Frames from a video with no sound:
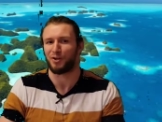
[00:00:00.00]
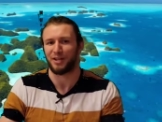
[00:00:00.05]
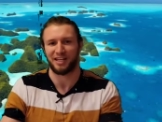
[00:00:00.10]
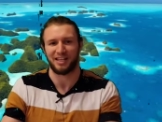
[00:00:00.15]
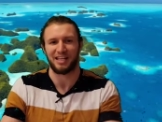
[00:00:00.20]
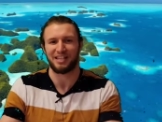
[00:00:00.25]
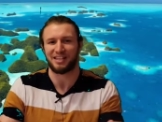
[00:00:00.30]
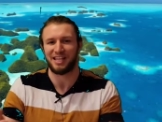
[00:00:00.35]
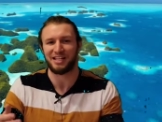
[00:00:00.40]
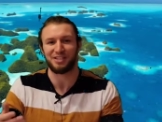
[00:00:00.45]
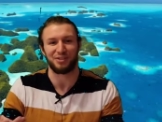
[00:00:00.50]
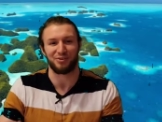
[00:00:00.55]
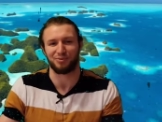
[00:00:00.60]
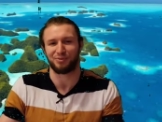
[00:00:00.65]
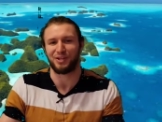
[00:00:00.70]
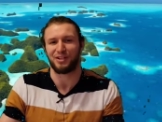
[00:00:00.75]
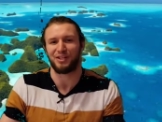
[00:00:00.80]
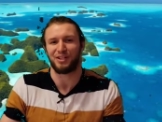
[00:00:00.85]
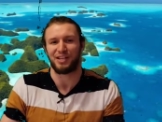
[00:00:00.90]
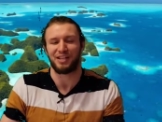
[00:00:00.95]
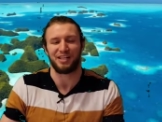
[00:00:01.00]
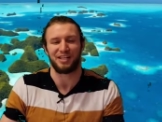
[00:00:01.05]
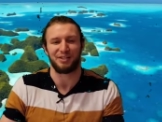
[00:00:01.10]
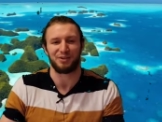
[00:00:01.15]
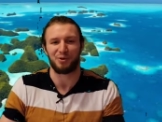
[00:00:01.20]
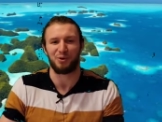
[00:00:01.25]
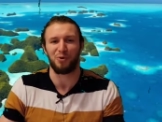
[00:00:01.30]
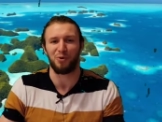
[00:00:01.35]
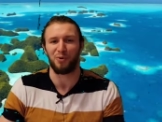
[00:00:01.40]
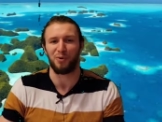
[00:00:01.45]
Like that's a really
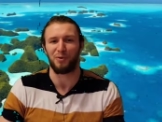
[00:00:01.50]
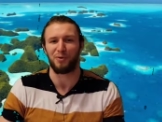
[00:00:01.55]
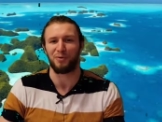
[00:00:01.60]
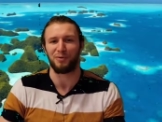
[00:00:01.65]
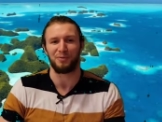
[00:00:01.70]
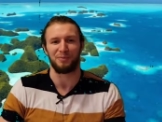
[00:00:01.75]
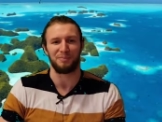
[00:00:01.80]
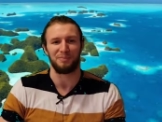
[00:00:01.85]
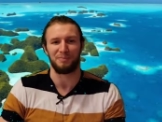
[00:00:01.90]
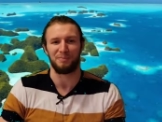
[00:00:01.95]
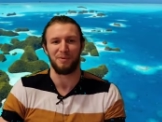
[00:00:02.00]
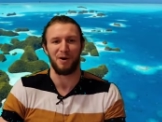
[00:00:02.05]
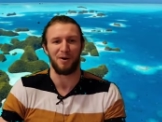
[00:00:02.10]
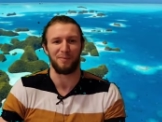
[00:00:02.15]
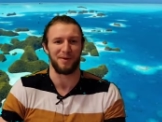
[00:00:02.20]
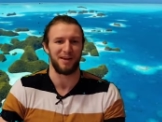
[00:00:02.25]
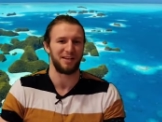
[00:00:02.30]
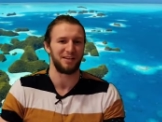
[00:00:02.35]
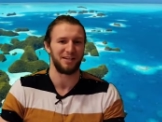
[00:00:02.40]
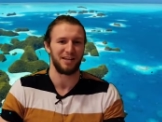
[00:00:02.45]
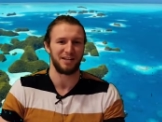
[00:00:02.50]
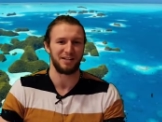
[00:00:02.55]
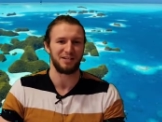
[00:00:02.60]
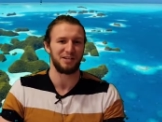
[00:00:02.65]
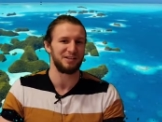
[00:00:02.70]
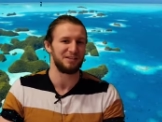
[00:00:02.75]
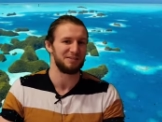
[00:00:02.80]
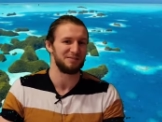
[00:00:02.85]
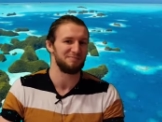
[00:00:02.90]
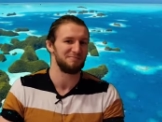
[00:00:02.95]
cool moment. Like
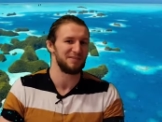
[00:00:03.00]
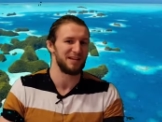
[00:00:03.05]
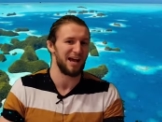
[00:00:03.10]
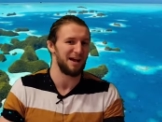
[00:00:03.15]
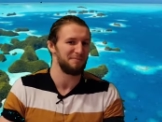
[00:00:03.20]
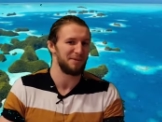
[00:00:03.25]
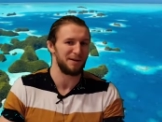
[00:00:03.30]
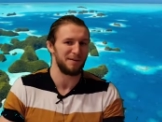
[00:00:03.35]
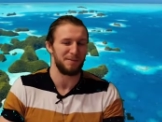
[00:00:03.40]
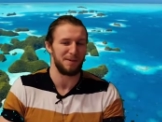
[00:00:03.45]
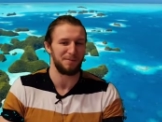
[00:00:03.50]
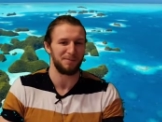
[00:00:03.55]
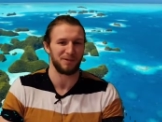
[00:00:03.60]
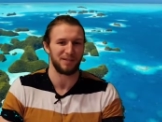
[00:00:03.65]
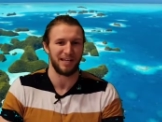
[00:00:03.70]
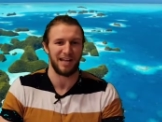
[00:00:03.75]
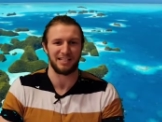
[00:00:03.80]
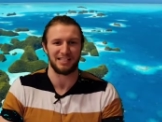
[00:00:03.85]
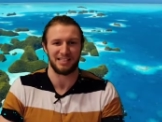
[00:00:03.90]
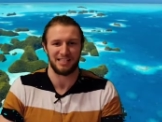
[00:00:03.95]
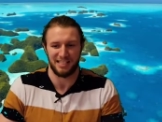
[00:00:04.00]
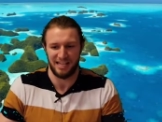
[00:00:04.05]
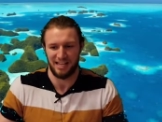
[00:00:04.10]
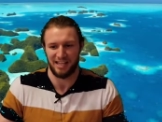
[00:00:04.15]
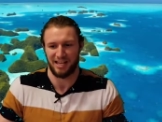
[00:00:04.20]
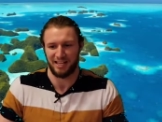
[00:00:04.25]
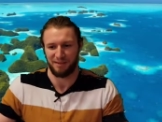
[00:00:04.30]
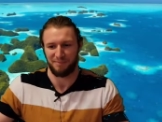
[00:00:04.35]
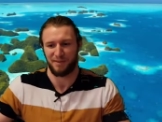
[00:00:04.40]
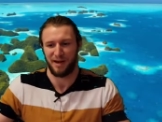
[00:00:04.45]
not many people get to see
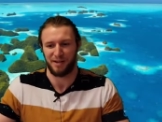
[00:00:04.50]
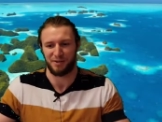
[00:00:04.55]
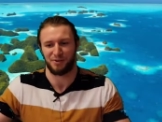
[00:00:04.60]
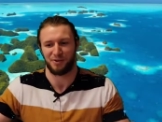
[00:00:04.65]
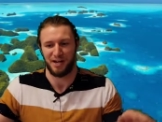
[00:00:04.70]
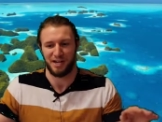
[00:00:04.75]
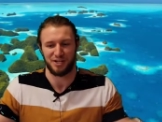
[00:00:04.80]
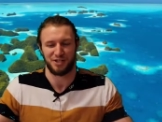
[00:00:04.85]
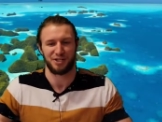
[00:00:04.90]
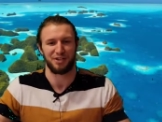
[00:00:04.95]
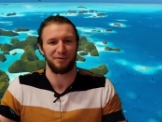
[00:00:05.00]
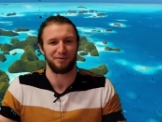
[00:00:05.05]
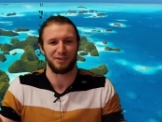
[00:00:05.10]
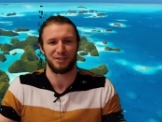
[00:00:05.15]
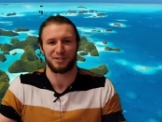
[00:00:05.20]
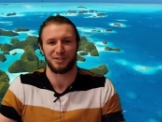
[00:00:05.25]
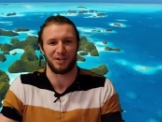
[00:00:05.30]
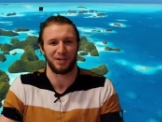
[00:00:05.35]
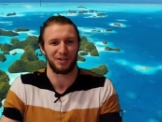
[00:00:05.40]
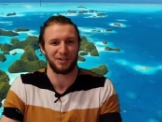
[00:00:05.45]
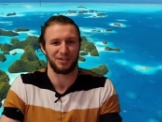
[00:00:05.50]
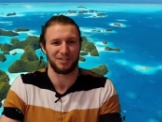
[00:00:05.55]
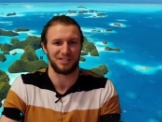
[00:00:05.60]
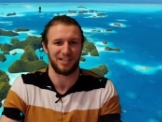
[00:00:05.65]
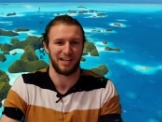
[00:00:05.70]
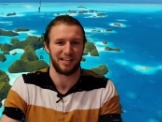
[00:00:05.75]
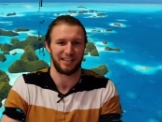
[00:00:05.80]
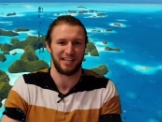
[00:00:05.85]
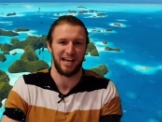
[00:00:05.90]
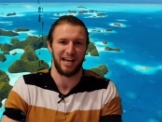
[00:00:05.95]
like a migration of the turtles
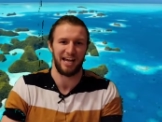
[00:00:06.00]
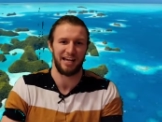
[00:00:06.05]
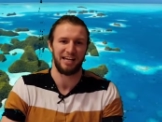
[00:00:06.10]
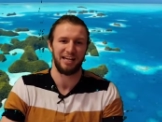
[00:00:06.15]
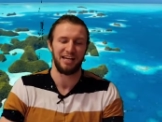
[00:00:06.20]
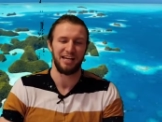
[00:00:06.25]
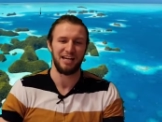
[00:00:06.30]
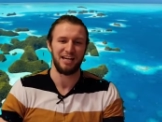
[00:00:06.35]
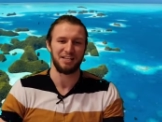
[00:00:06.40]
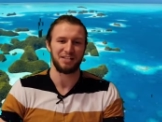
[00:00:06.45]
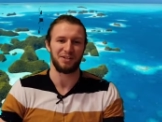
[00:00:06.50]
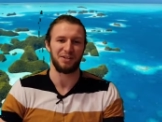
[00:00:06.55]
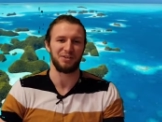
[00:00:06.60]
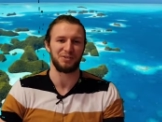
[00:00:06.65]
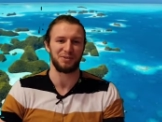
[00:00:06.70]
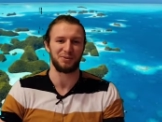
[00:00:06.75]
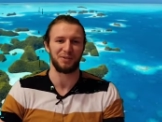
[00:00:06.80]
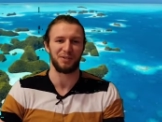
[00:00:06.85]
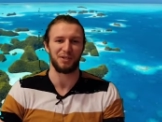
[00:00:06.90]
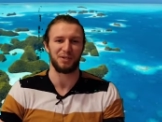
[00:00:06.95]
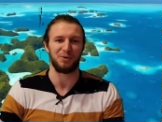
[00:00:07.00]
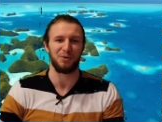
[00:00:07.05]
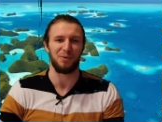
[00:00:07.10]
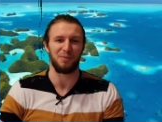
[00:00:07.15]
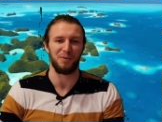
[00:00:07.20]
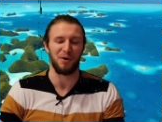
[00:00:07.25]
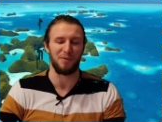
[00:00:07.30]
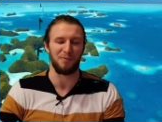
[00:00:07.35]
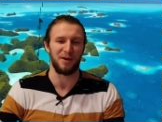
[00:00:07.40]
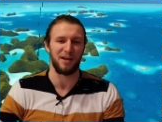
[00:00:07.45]
like that. So it was a really cool
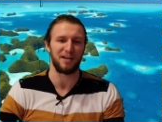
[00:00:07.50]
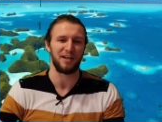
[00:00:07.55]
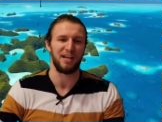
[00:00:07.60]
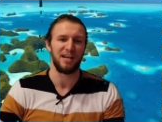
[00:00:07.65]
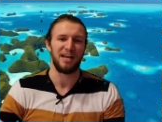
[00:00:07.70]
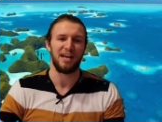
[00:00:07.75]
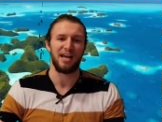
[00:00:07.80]
moment.